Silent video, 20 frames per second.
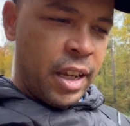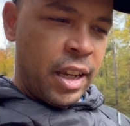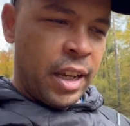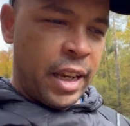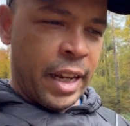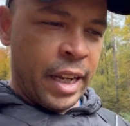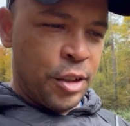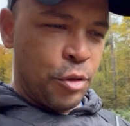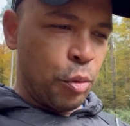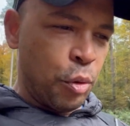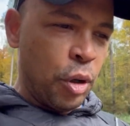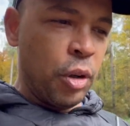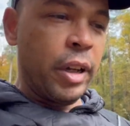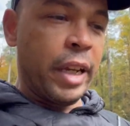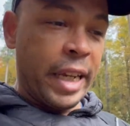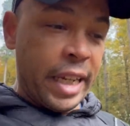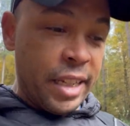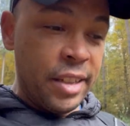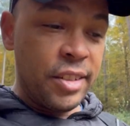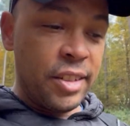it's real
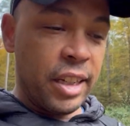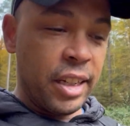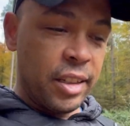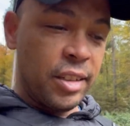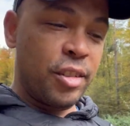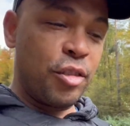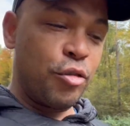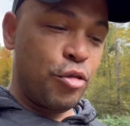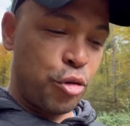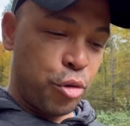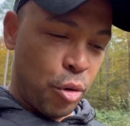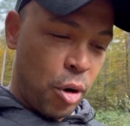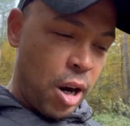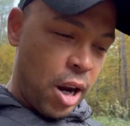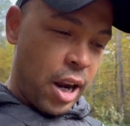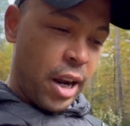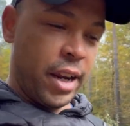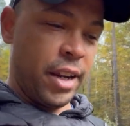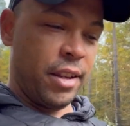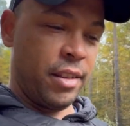easy to
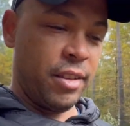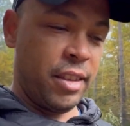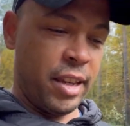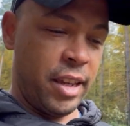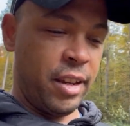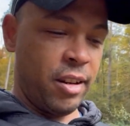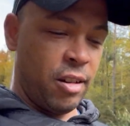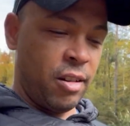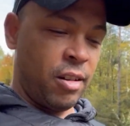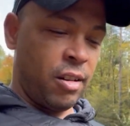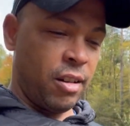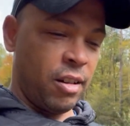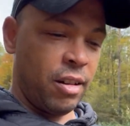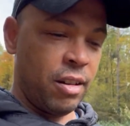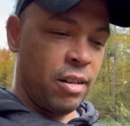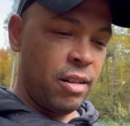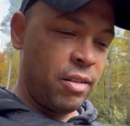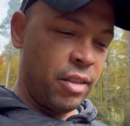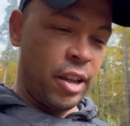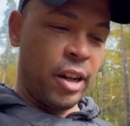try. They
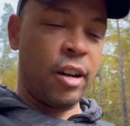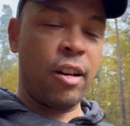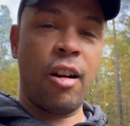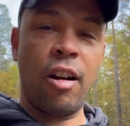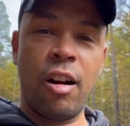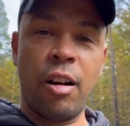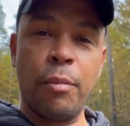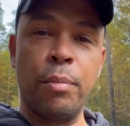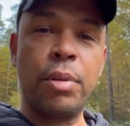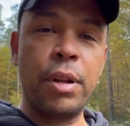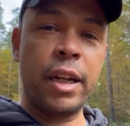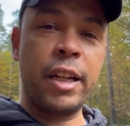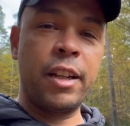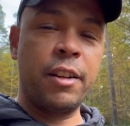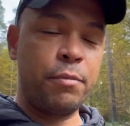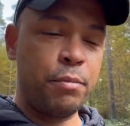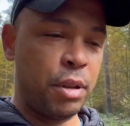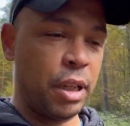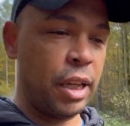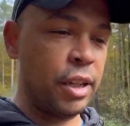are, there are plenty
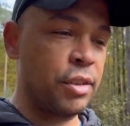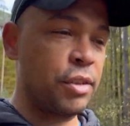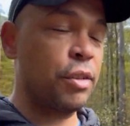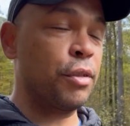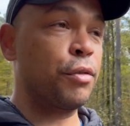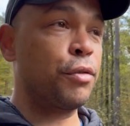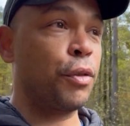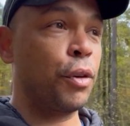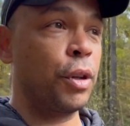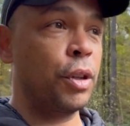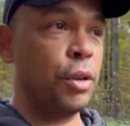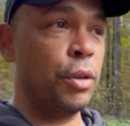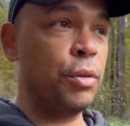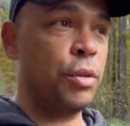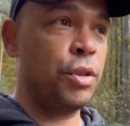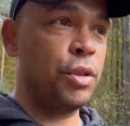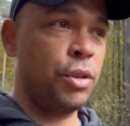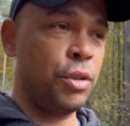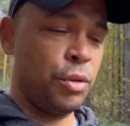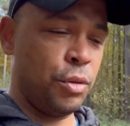of places for you
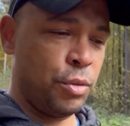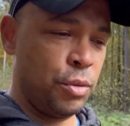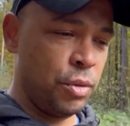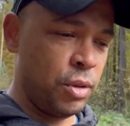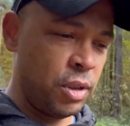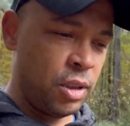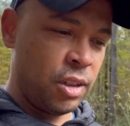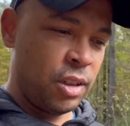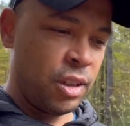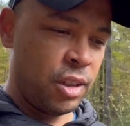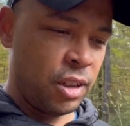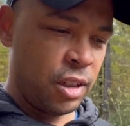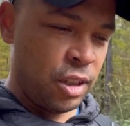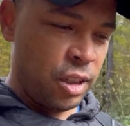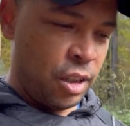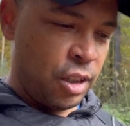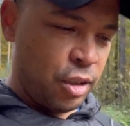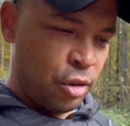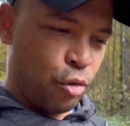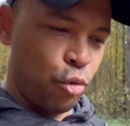to
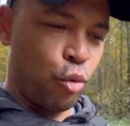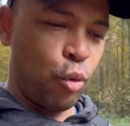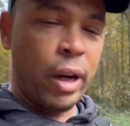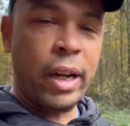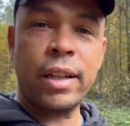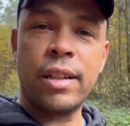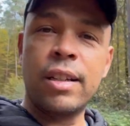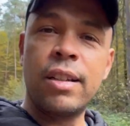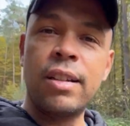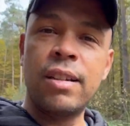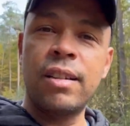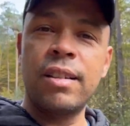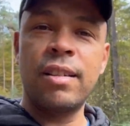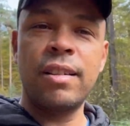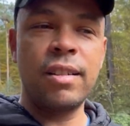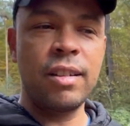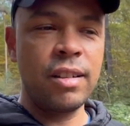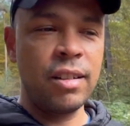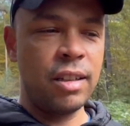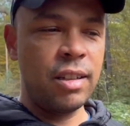rent
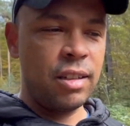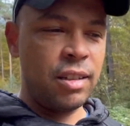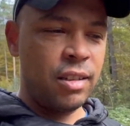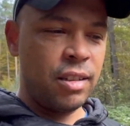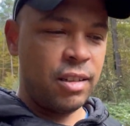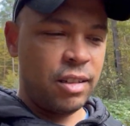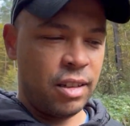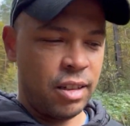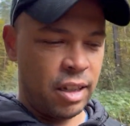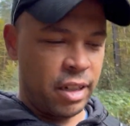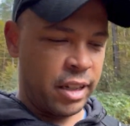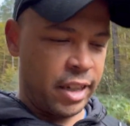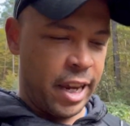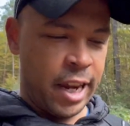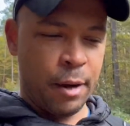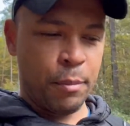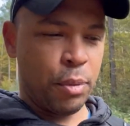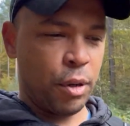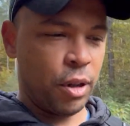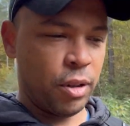a
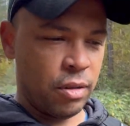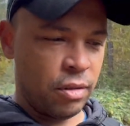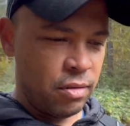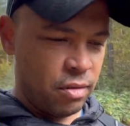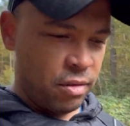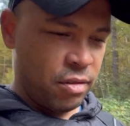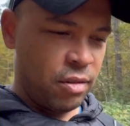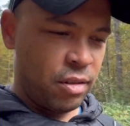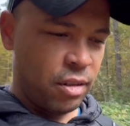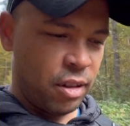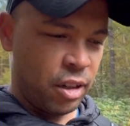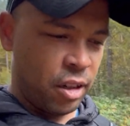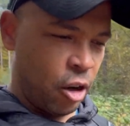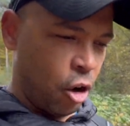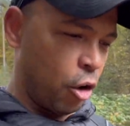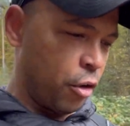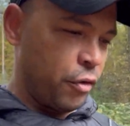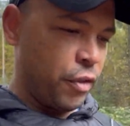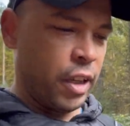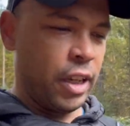camper, an
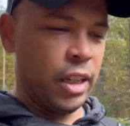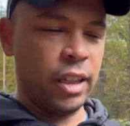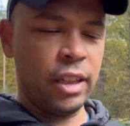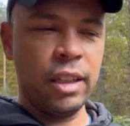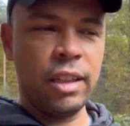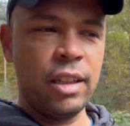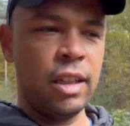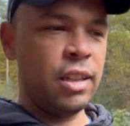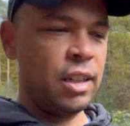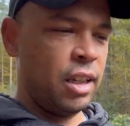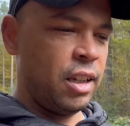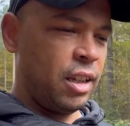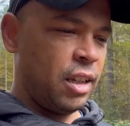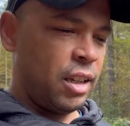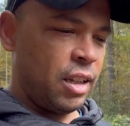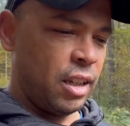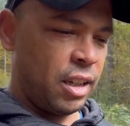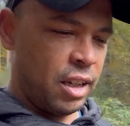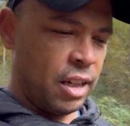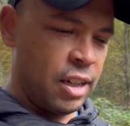R V.
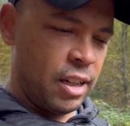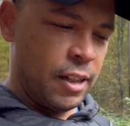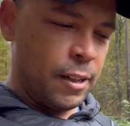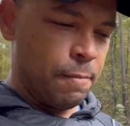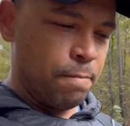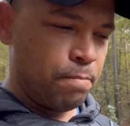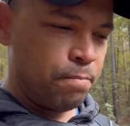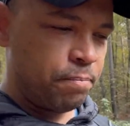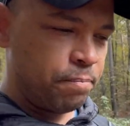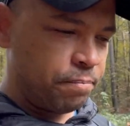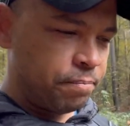Um,